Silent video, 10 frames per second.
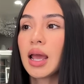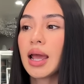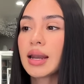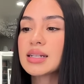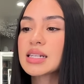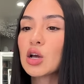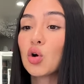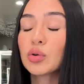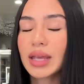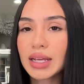and I say
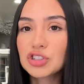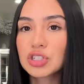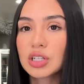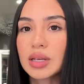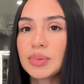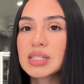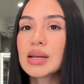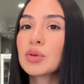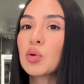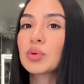occasionally because I'm not